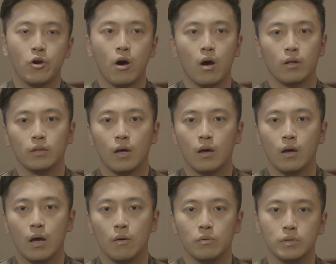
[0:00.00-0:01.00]
on uh,
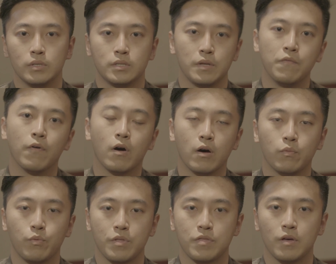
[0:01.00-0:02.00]
I was involved
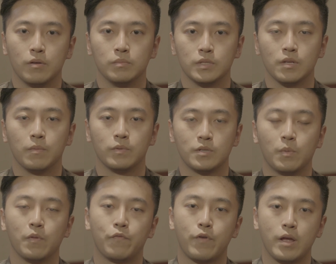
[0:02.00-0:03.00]
with um, some, some of
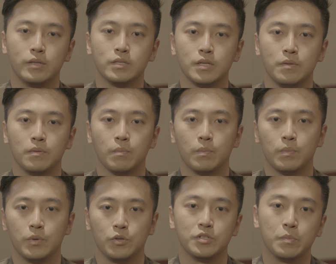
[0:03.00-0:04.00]
the friends in
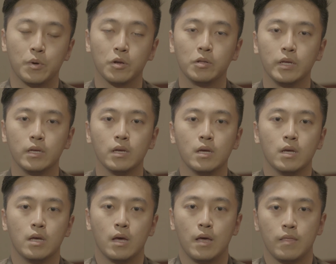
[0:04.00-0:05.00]
UC Berkeley
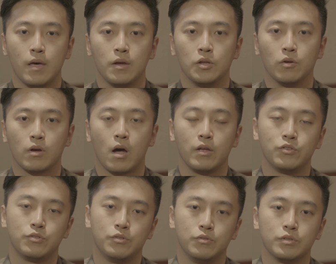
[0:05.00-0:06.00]
and then you know got
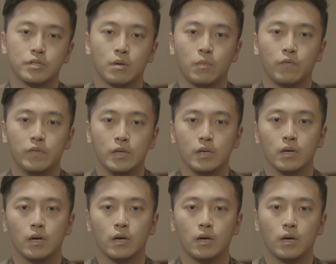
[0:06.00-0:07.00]
introduced some of the uh,
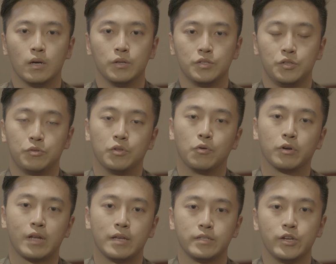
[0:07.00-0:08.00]
uh, student
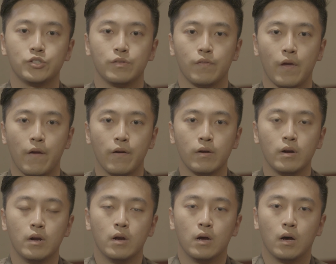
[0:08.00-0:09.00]
organization there,
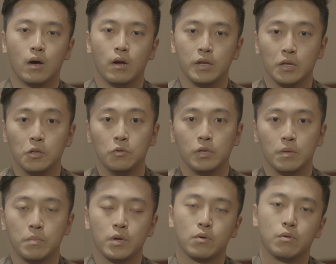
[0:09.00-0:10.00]
uh, including
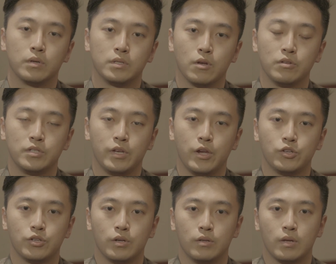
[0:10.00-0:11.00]
Bitcoin
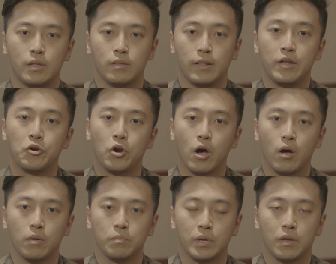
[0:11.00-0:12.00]
Association, and later
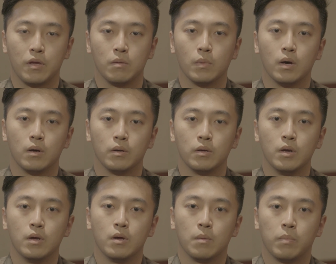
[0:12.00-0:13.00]
on became
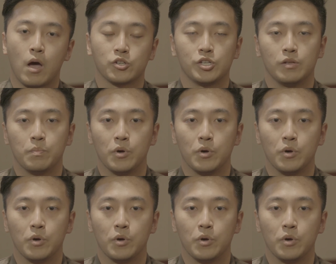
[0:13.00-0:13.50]
blockchain at